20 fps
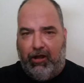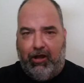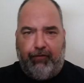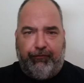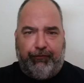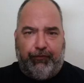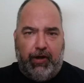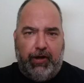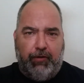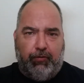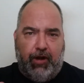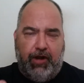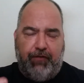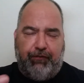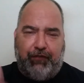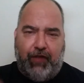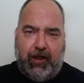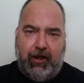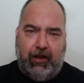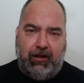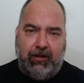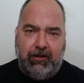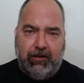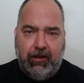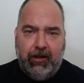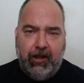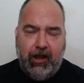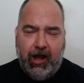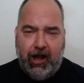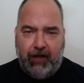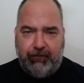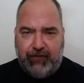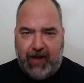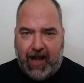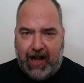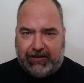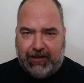free refill of Dr.